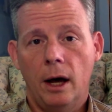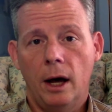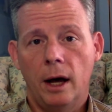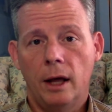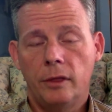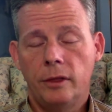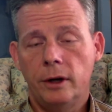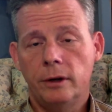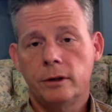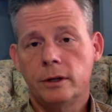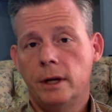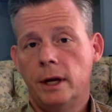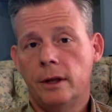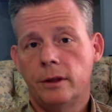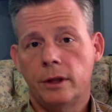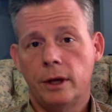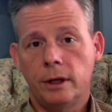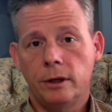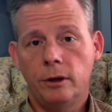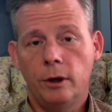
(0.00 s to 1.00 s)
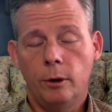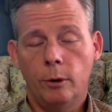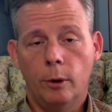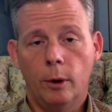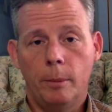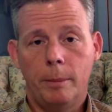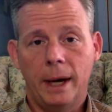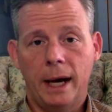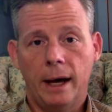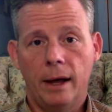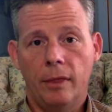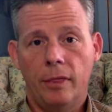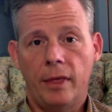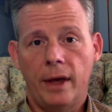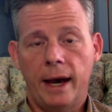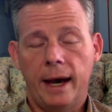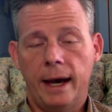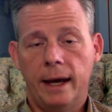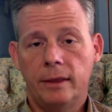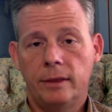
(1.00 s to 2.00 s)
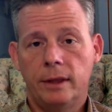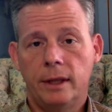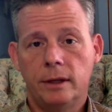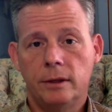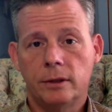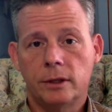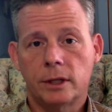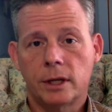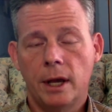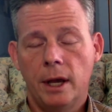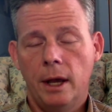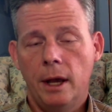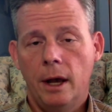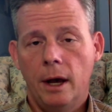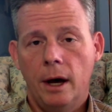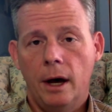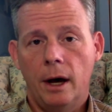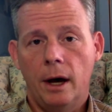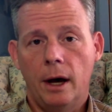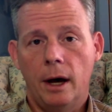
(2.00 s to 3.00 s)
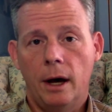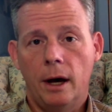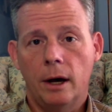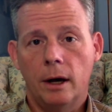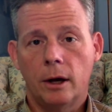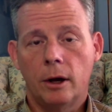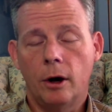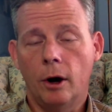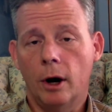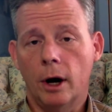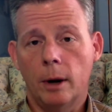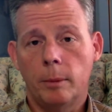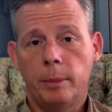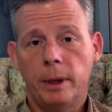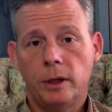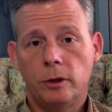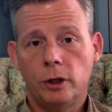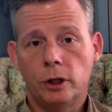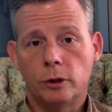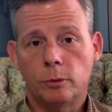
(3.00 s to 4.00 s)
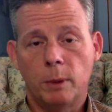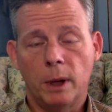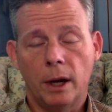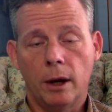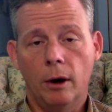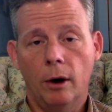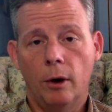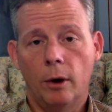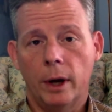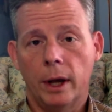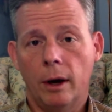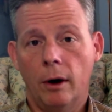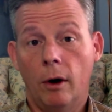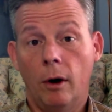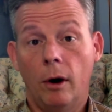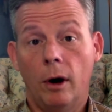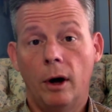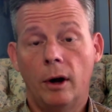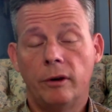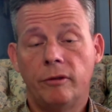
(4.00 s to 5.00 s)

there's nothing new about that. This garbage has been going on